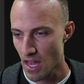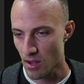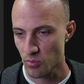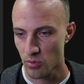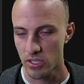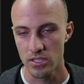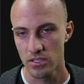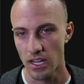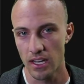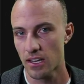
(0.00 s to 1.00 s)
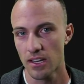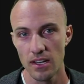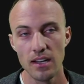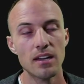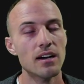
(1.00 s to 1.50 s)
app, which is like
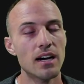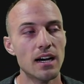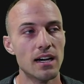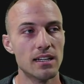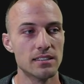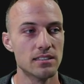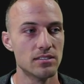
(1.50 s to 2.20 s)
uh,